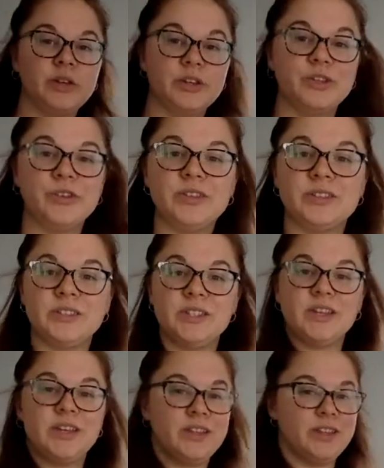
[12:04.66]
here you can
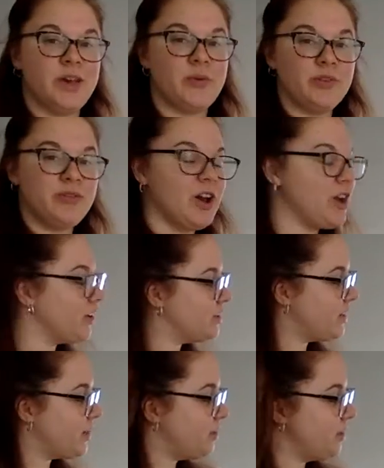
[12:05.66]
see that we've got our
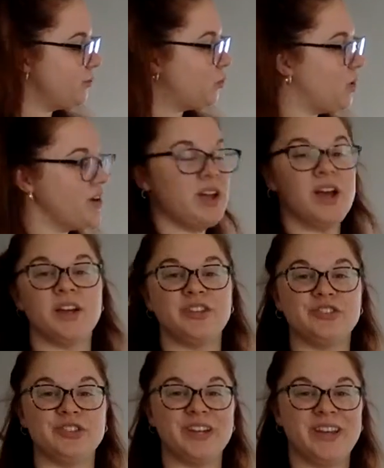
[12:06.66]
sample of
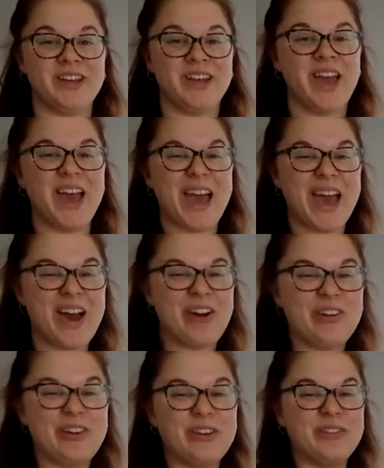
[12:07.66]
100
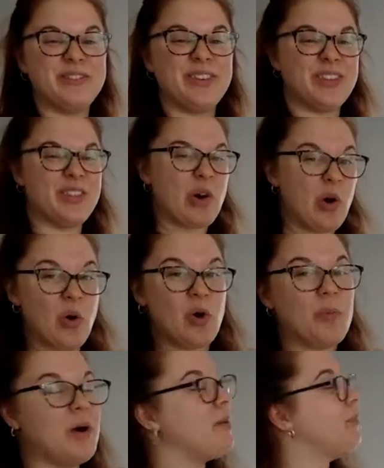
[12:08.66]
out of the
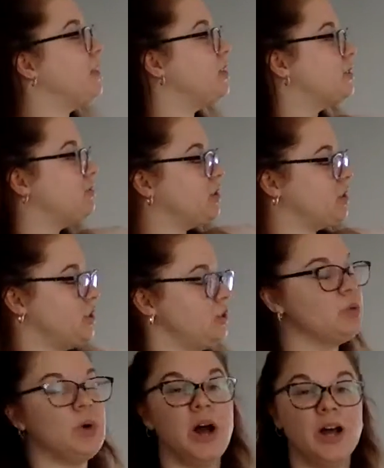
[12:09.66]
whole population of
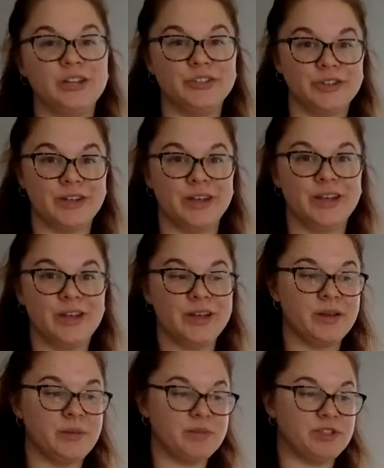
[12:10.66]
200
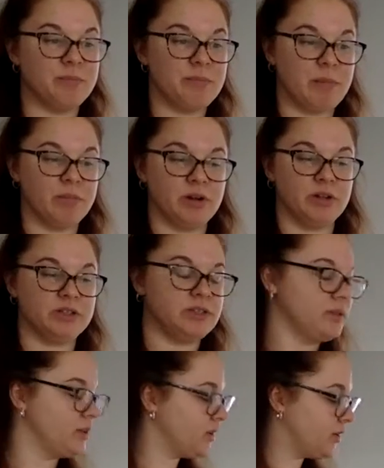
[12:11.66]
gym
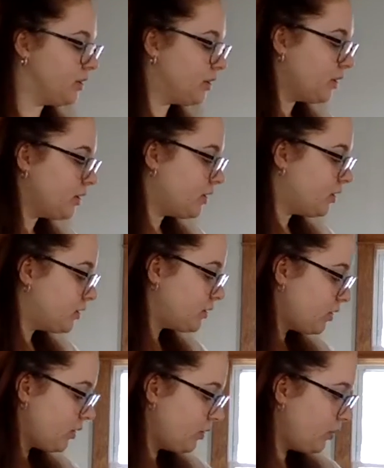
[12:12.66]
members.
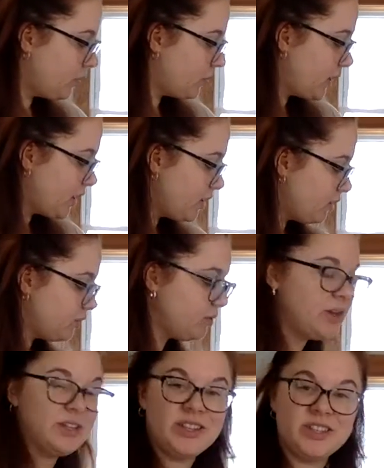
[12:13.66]
So when
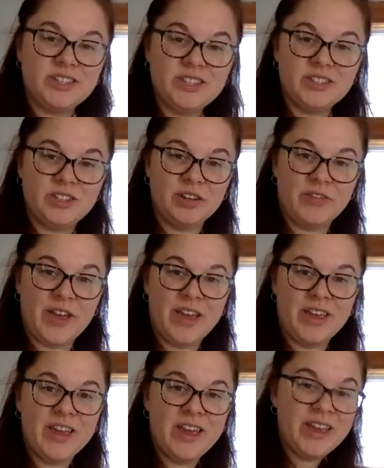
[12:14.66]
Luca does his
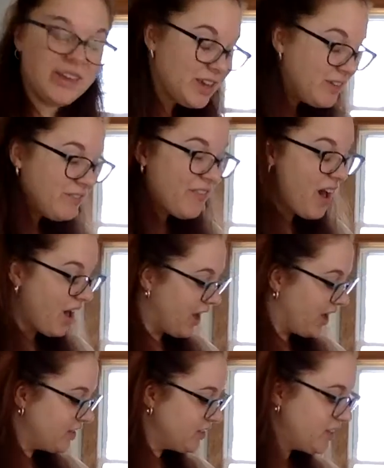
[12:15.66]
survey, he
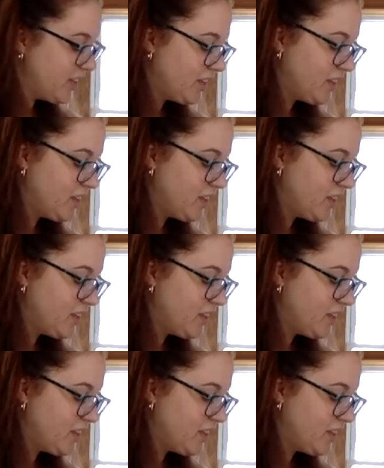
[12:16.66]
finds